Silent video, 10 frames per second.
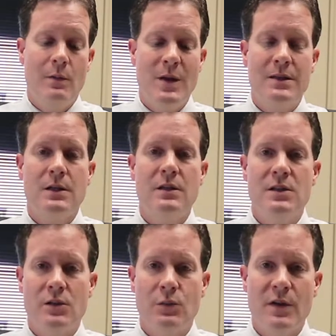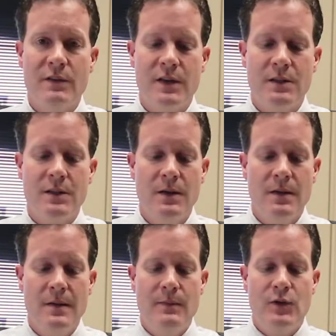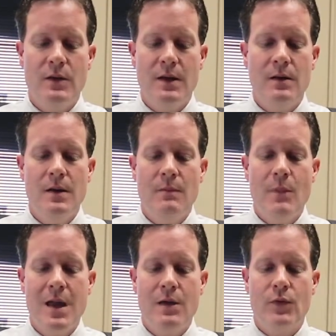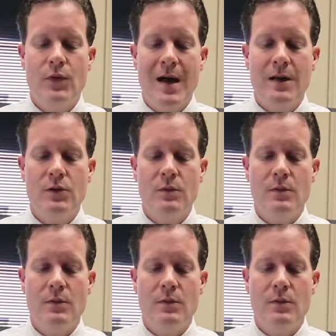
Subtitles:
basically as a rivet to then make that